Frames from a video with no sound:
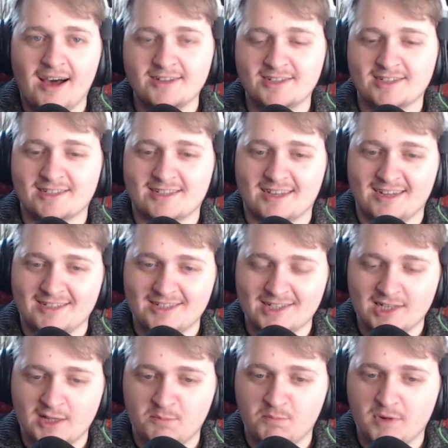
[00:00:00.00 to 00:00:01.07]
just
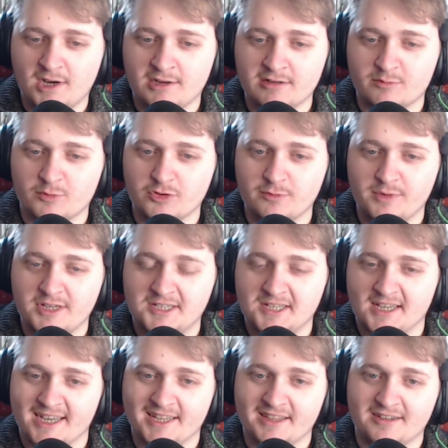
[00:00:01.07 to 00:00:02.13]
love Martin and Ruby
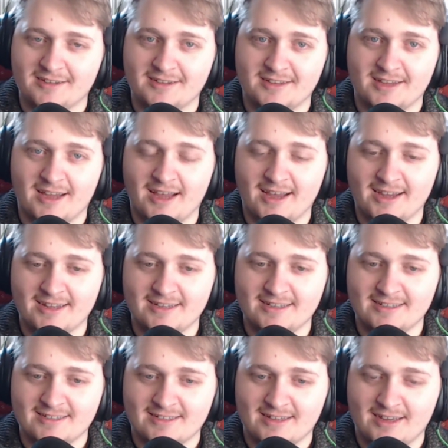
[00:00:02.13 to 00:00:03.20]
together,
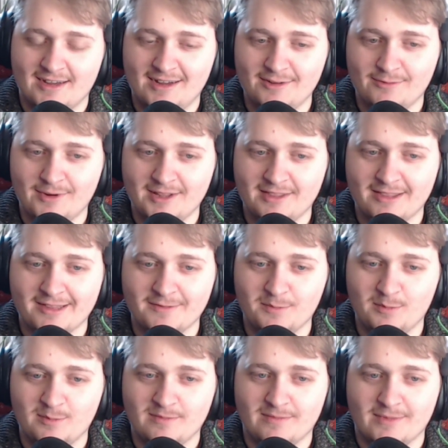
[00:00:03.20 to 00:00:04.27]
and I want
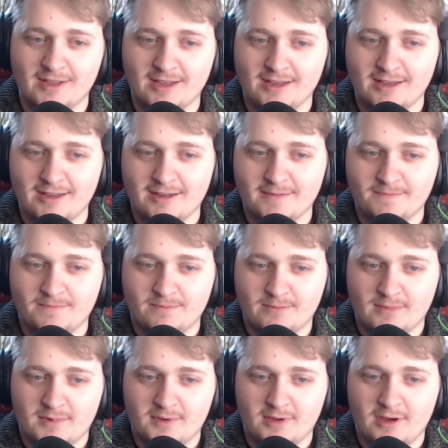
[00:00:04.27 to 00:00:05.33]
them.
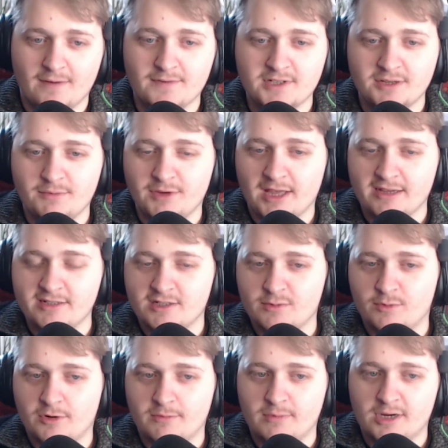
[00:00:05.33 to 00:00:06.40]
Obviously, we'll get
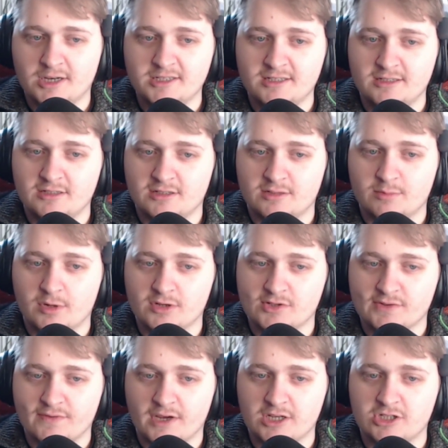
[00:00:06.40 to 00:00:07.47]
into what Martin's
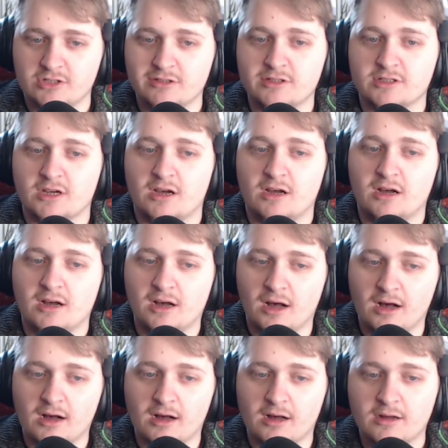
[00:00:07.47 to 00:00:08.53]
motivations
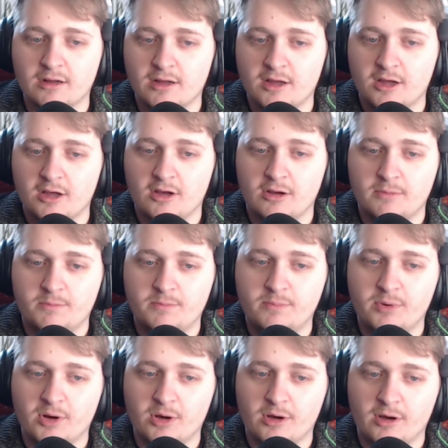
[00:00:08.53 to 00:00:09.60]
are,
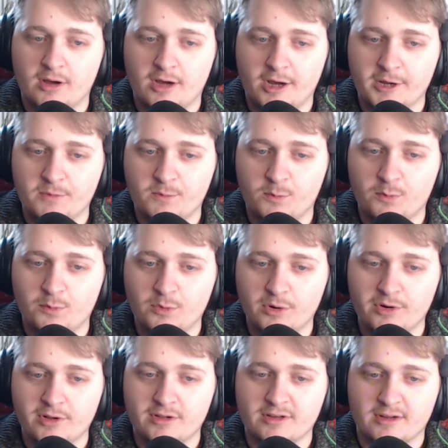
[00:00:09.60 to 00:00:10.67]
but I
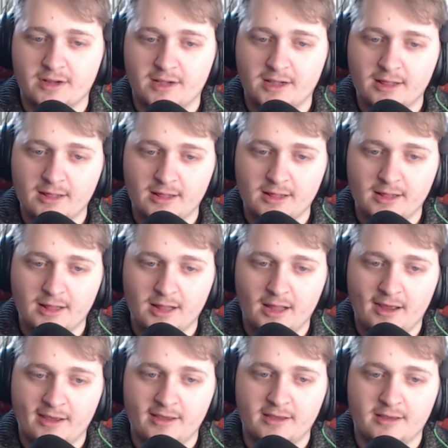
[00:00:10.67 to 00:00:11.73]
would
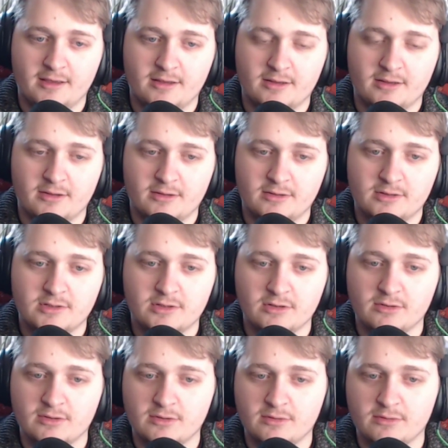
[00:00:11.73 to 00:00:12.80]
like
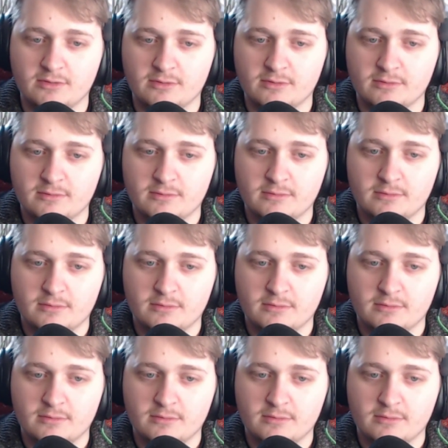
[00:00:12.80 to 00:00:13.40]
to.